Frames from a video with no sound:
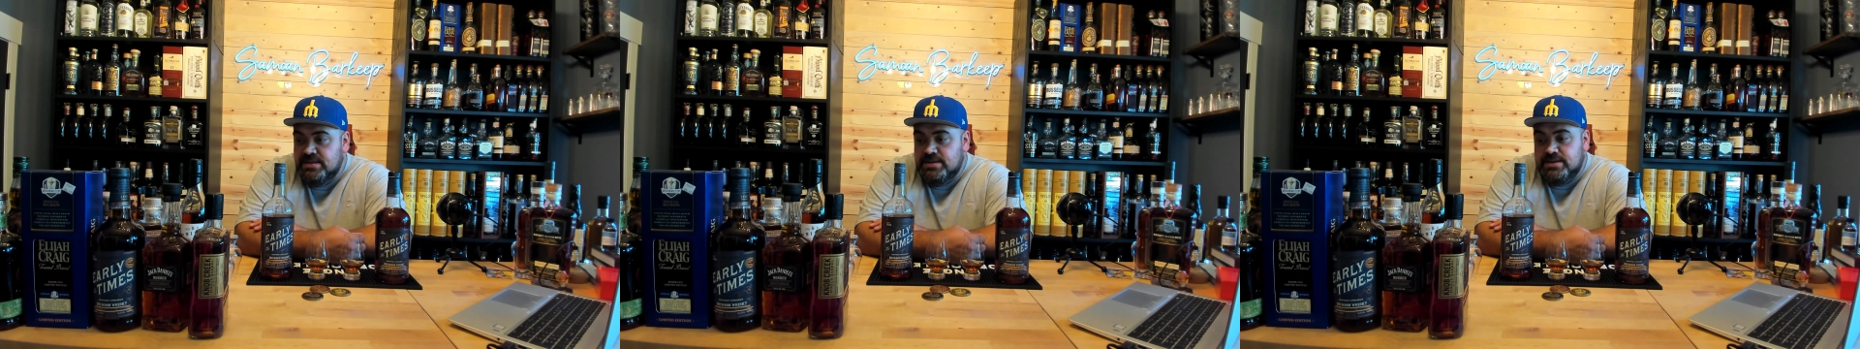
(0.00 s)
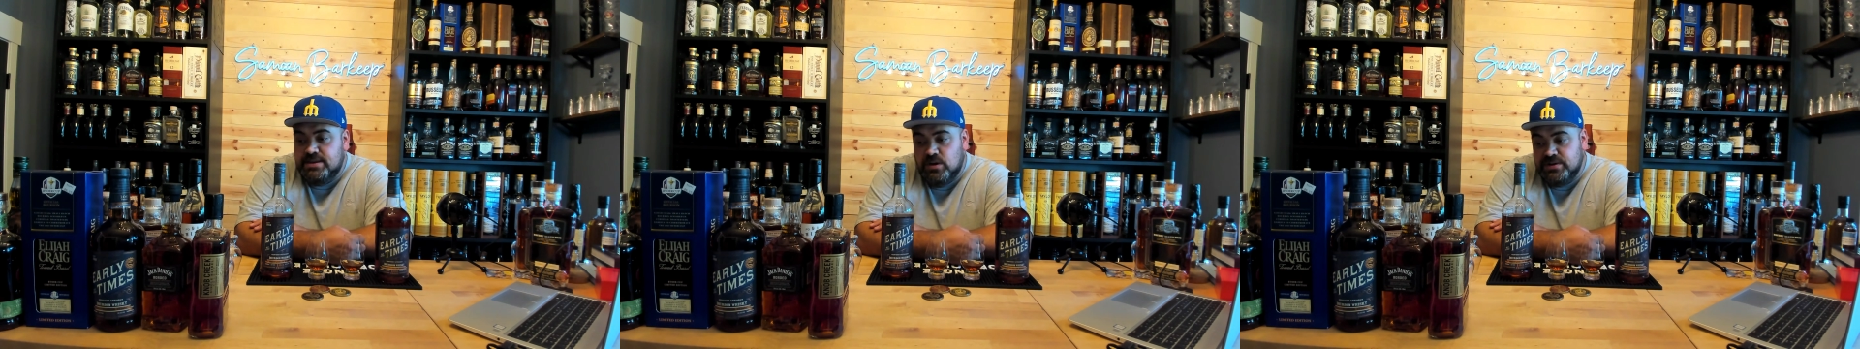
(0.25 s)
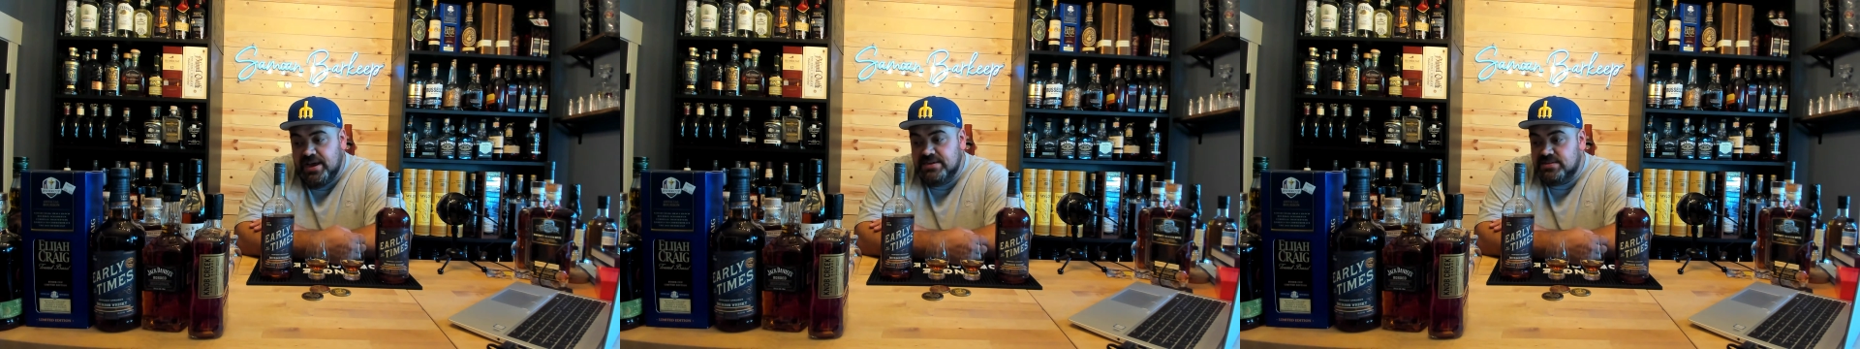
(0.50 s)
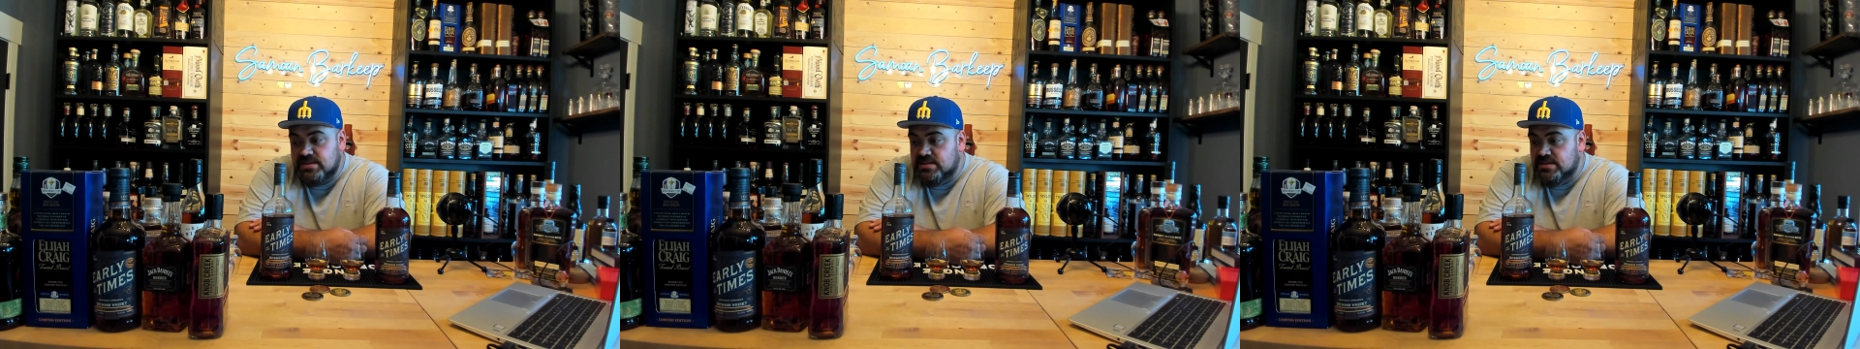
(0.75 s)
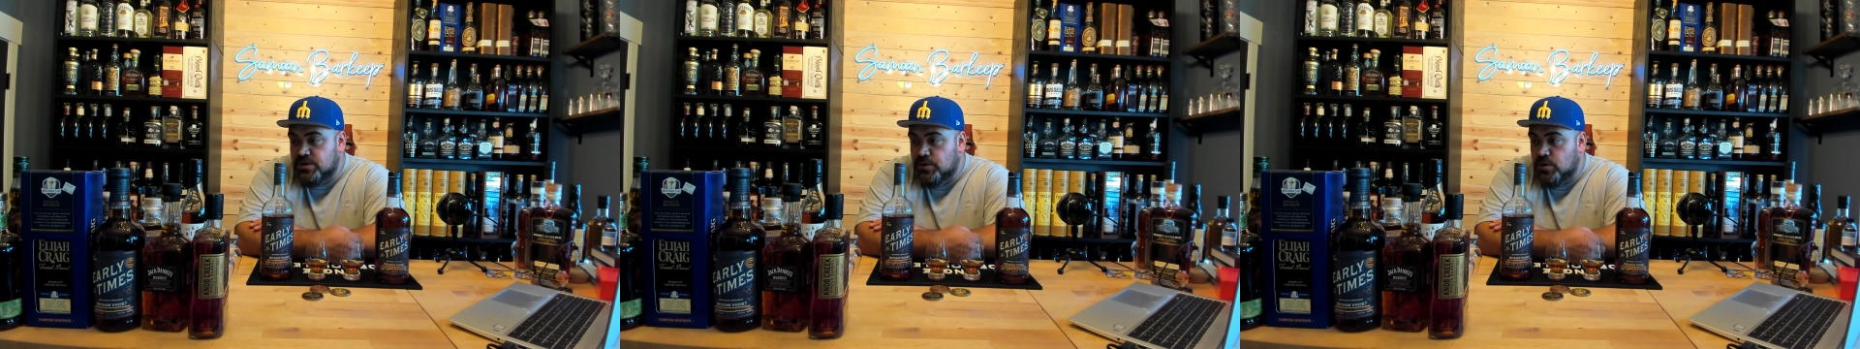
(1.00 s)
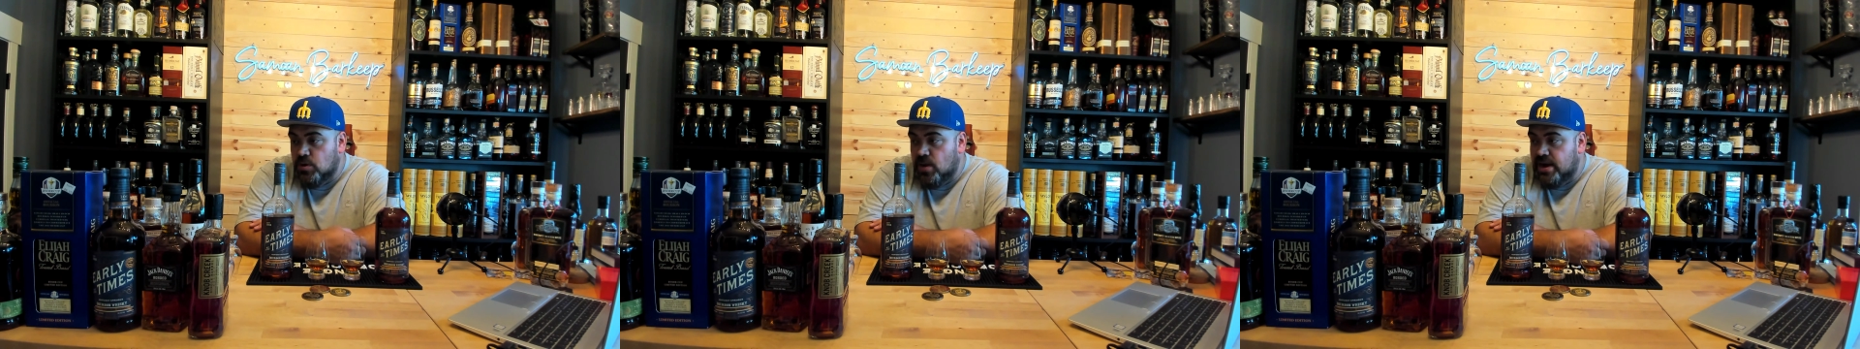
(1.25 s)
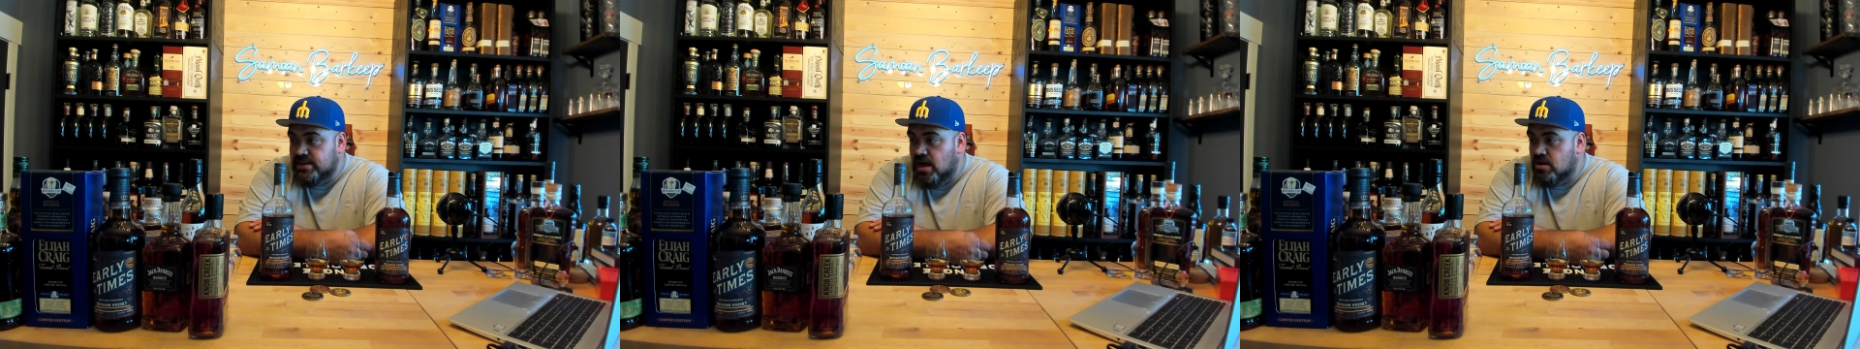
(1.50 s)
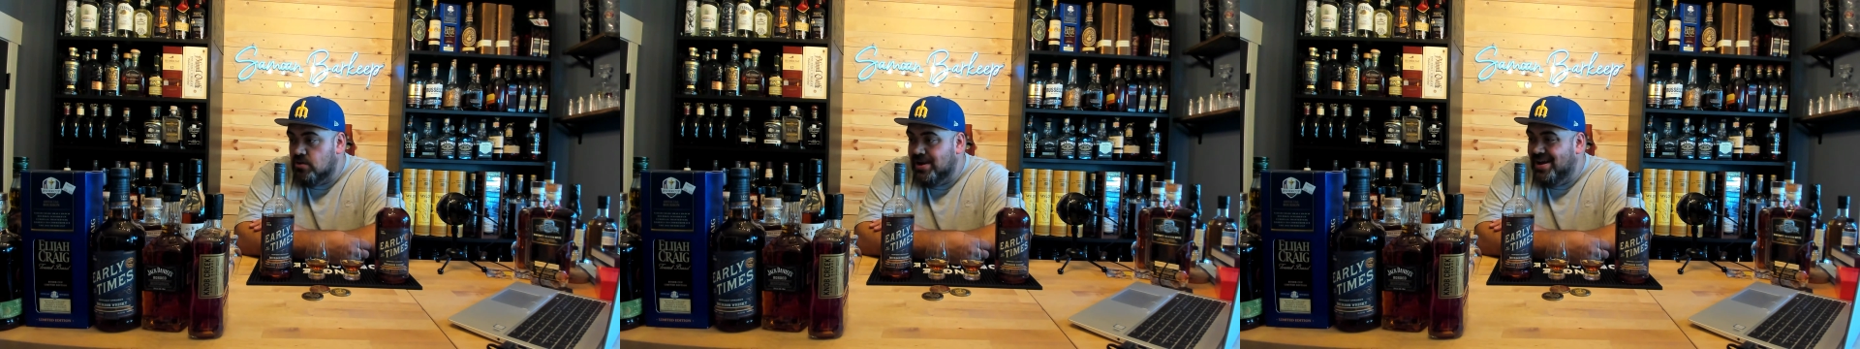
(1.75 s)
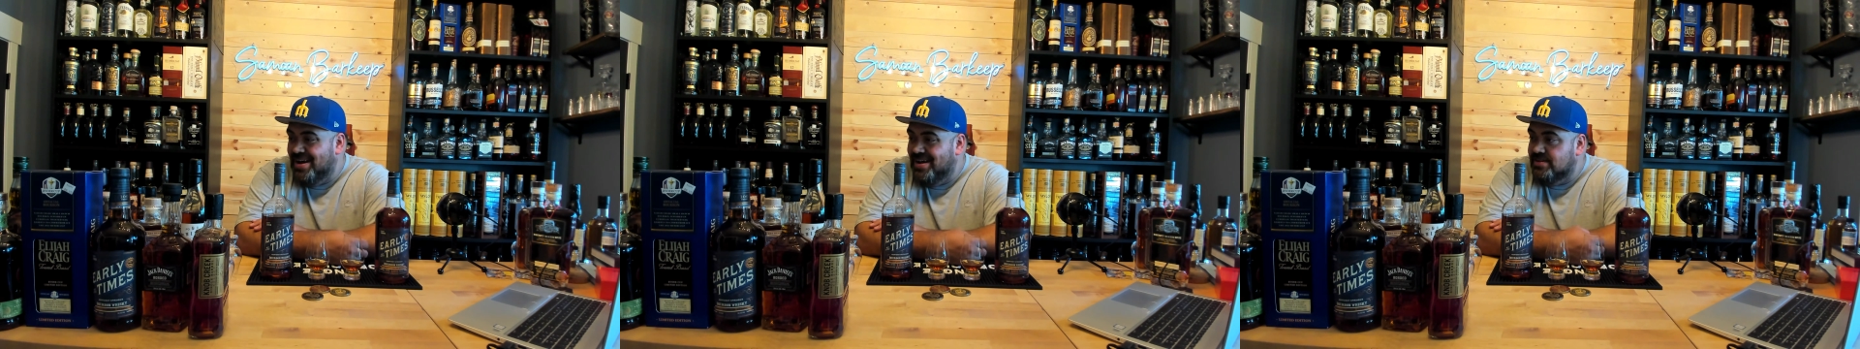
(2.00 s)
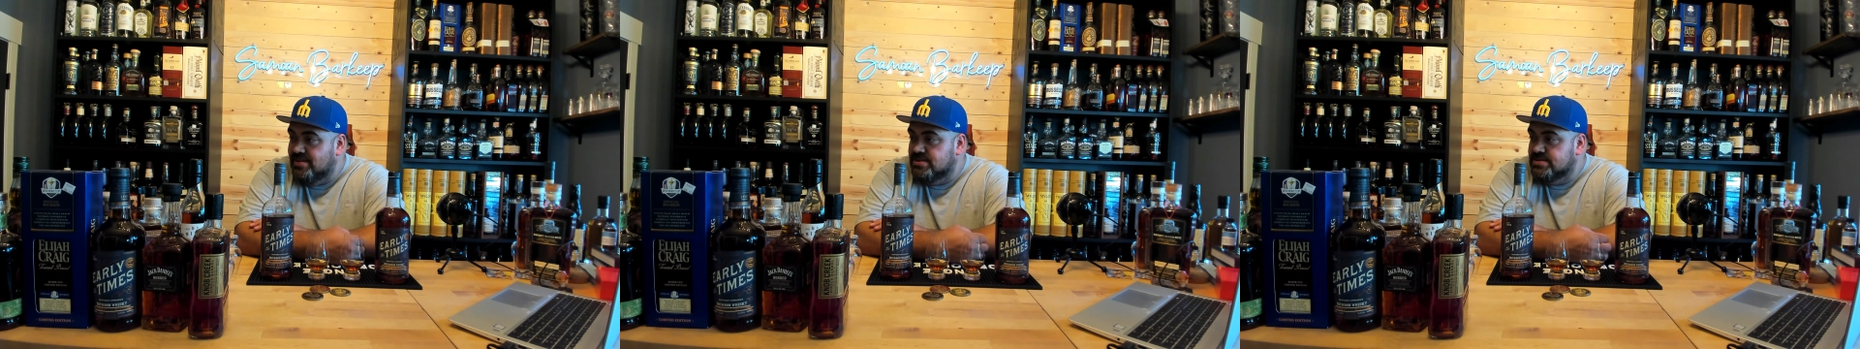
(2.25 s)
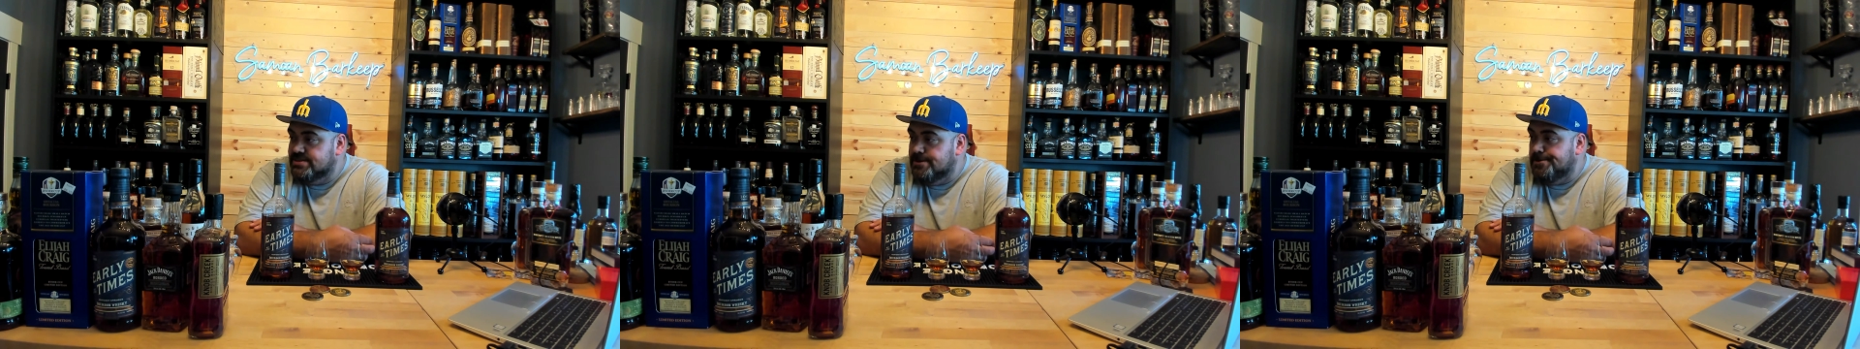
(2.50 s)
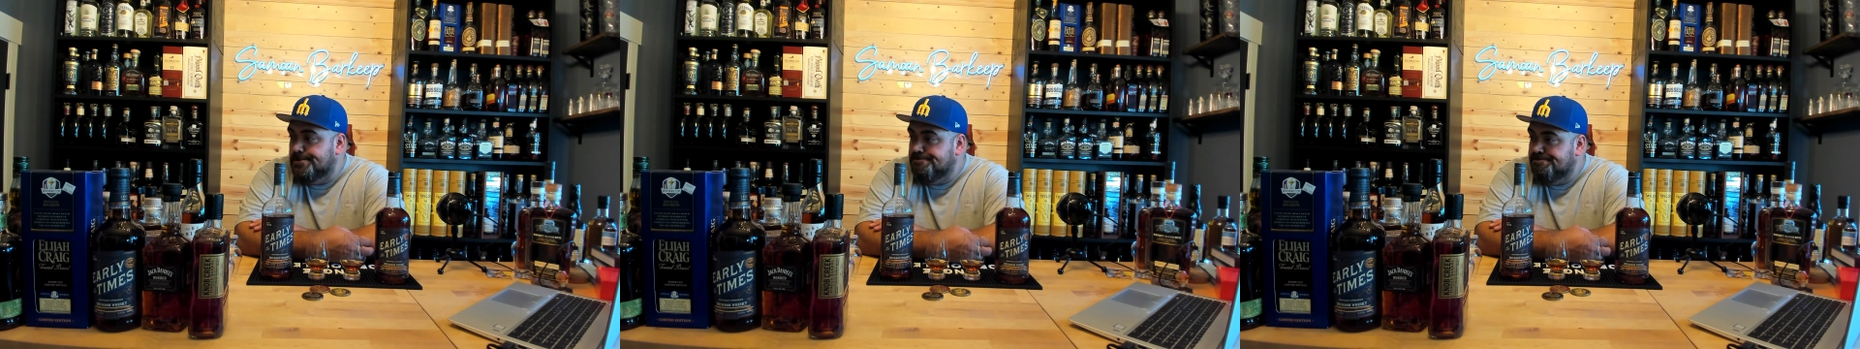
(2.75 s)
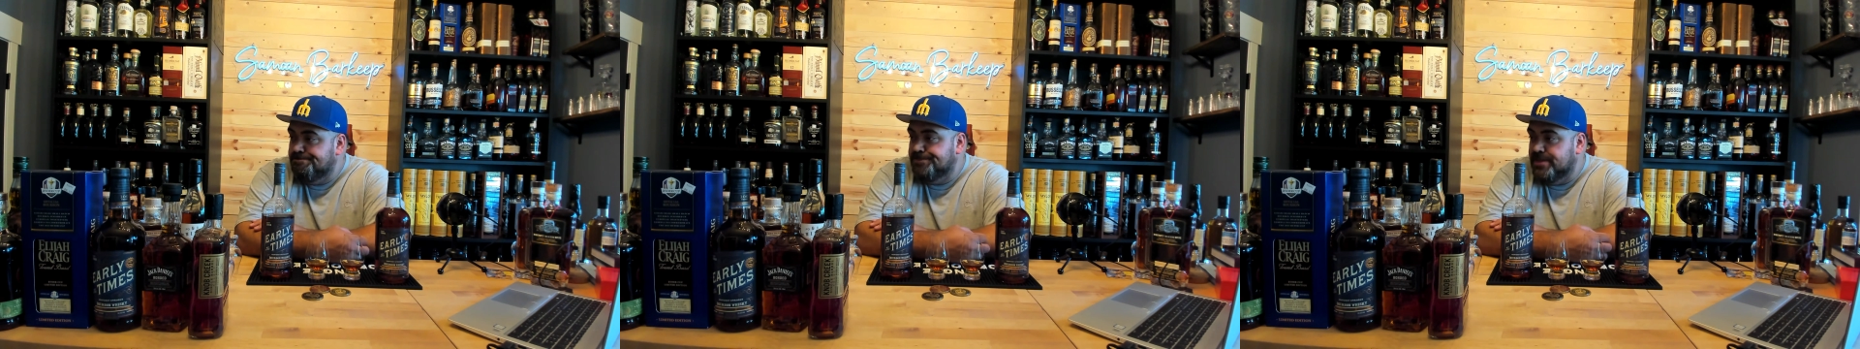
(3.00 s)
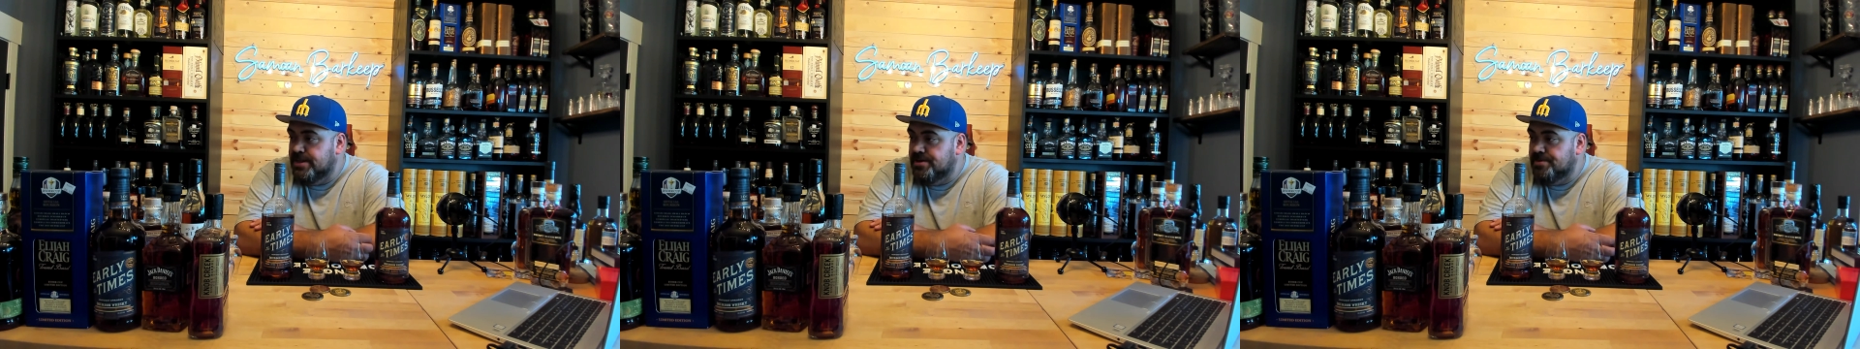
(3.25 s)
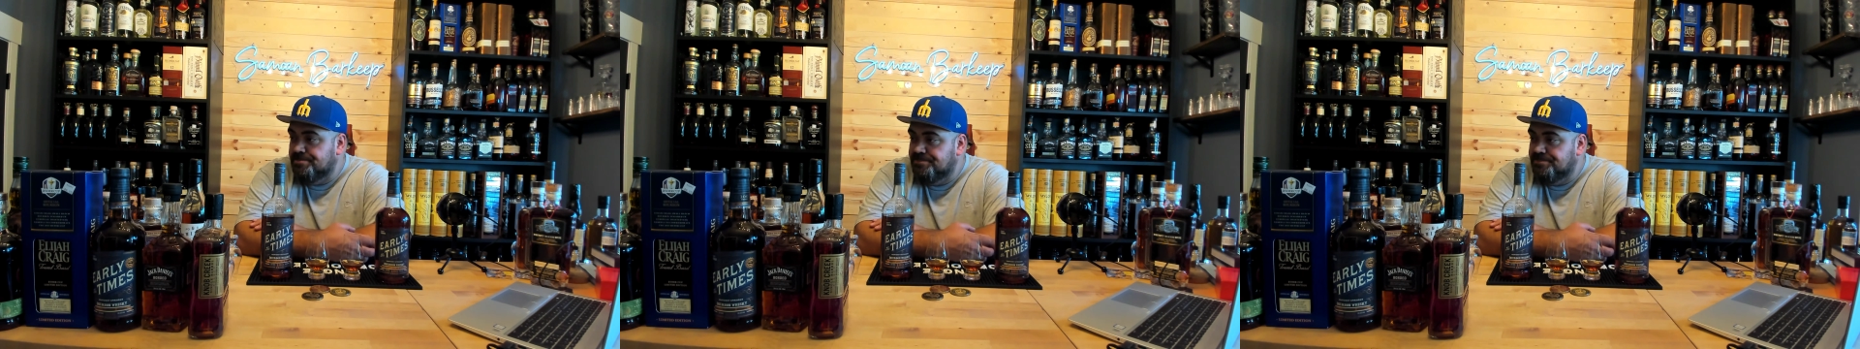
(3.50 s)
No dice on the Total Wine Lottery either. So, you know,